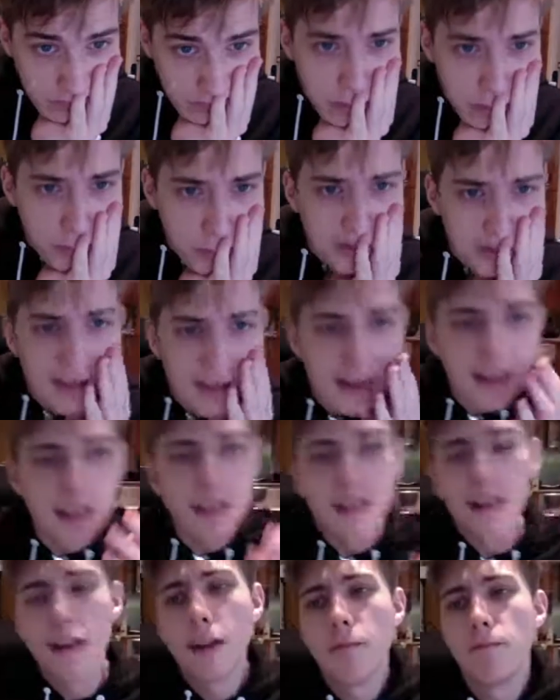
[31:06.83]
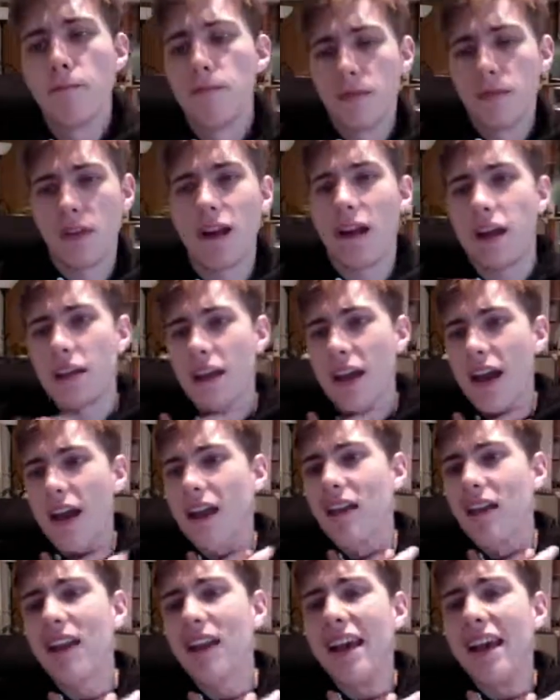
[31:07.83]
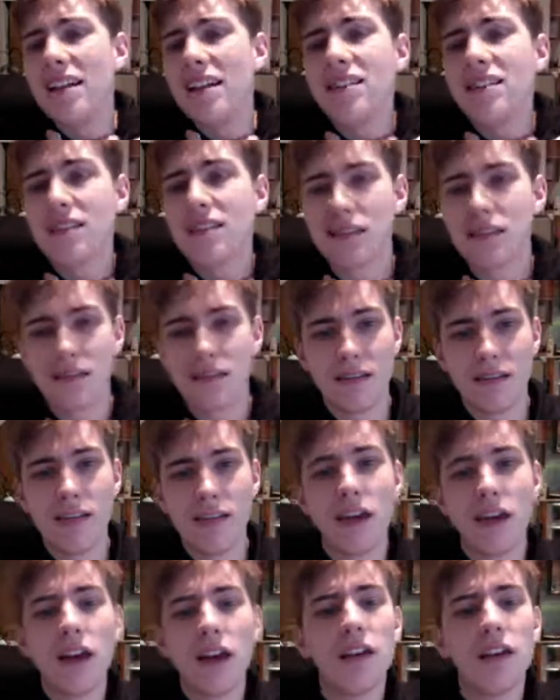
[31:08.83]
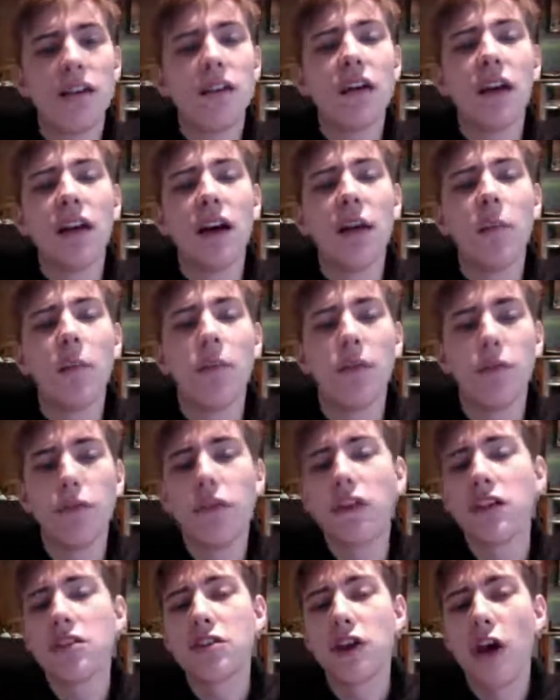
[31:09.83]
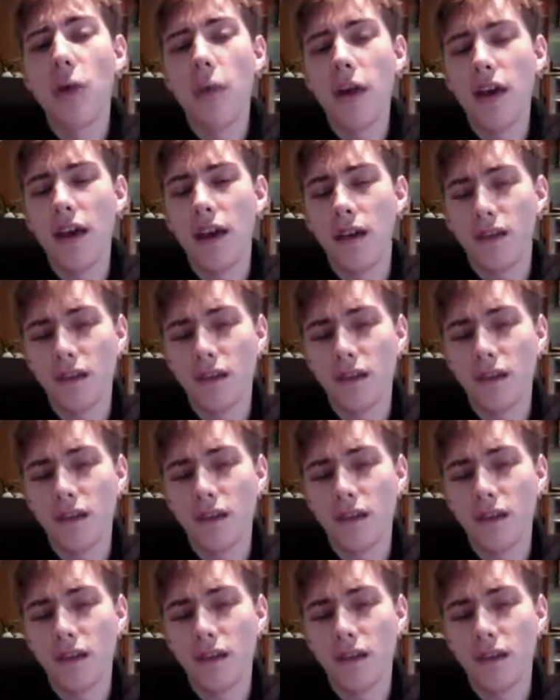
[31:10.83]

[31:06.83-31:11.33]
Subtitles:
But they had lace done up for the top here,